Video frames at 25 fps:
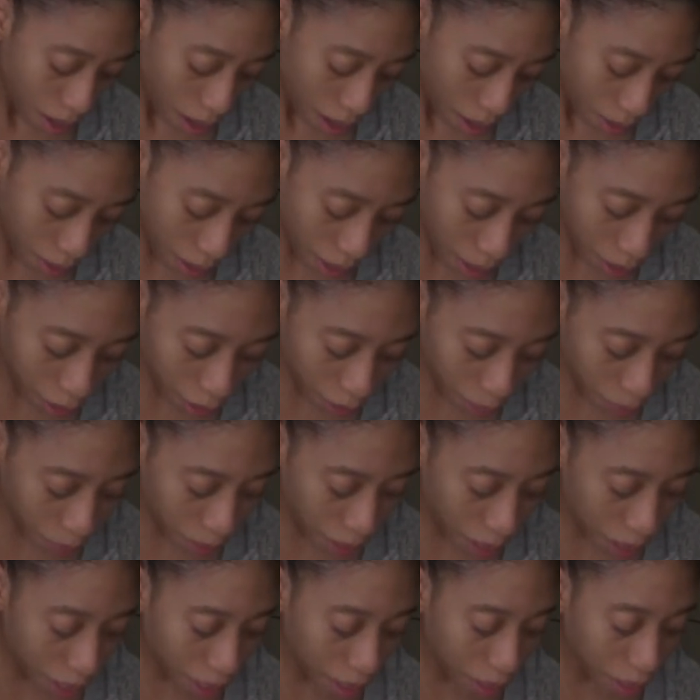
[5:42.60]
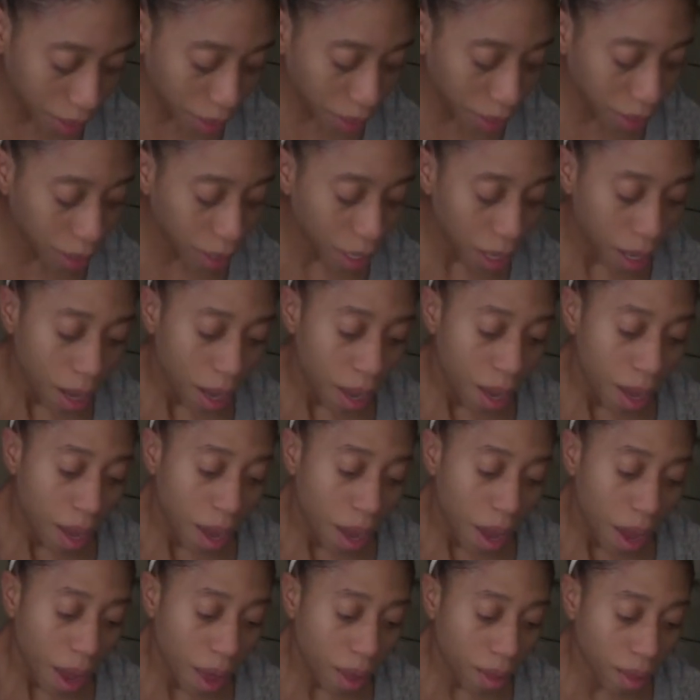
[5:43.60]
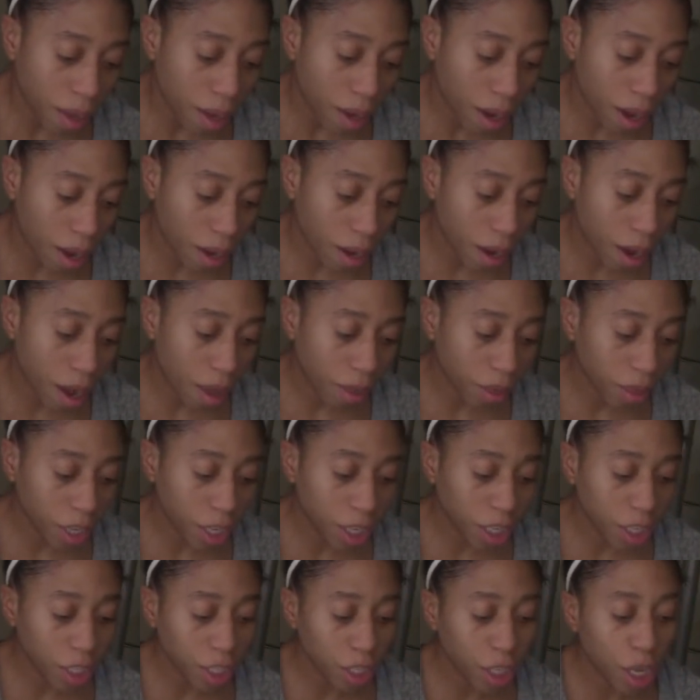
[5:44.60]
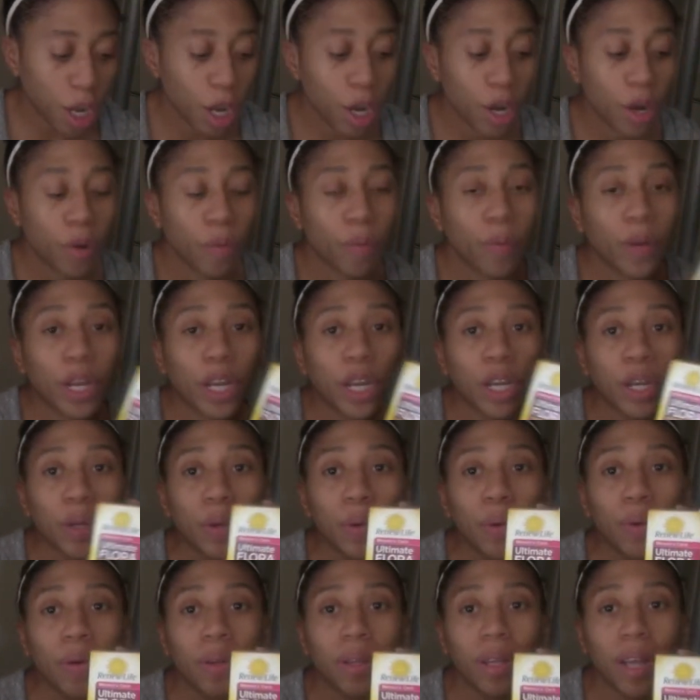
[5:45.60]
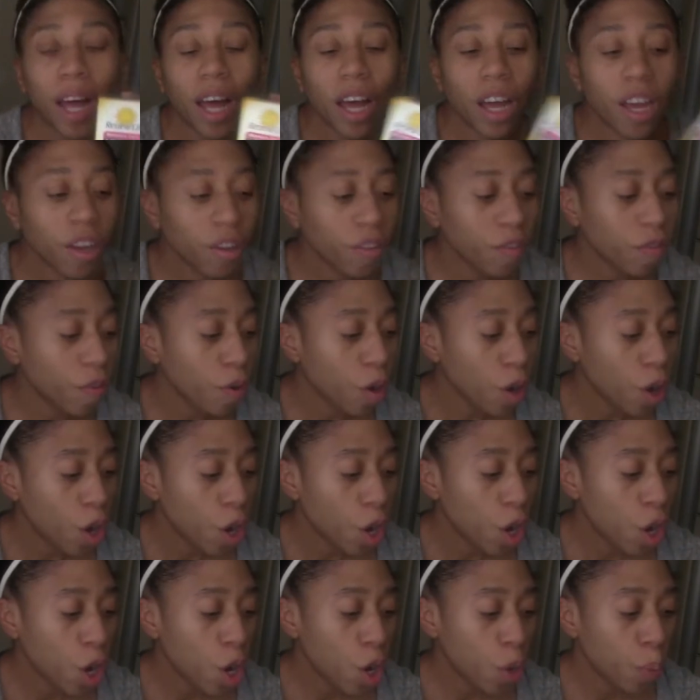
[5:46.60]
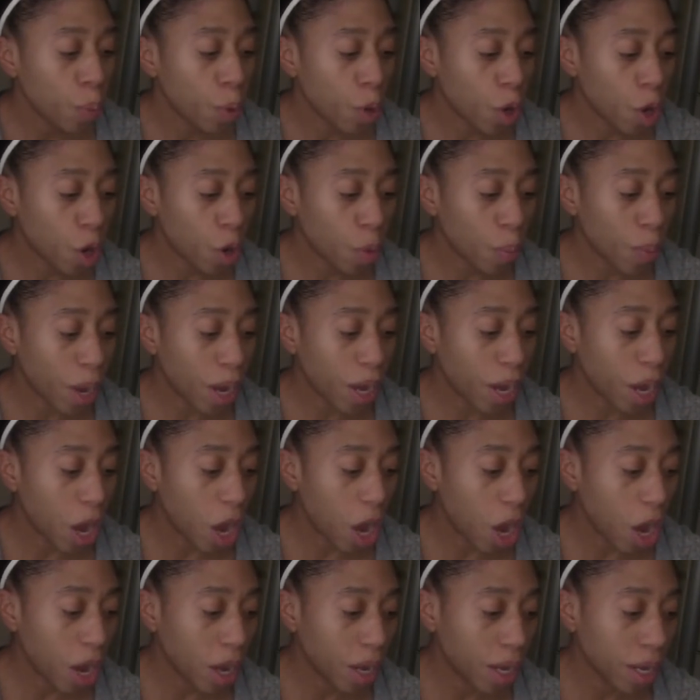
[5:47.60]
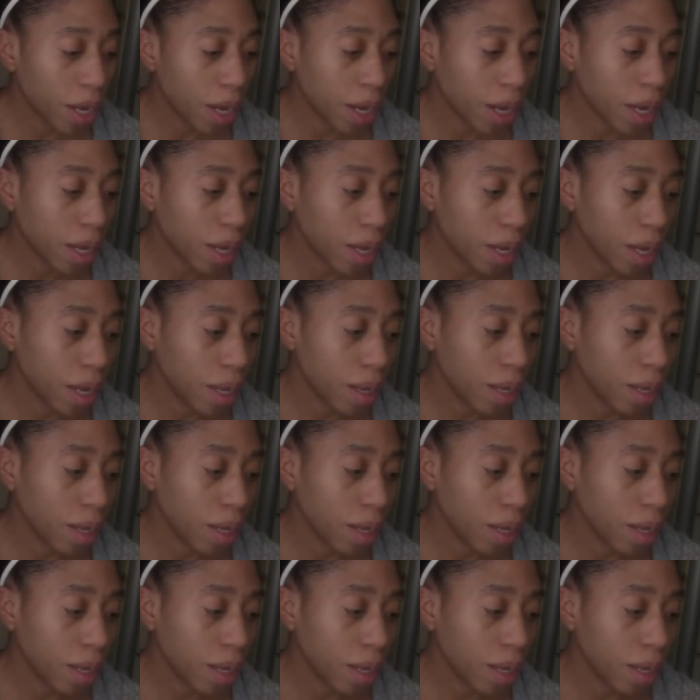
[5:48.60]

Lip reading: that's a plus. And then I got these Renew Life probiotic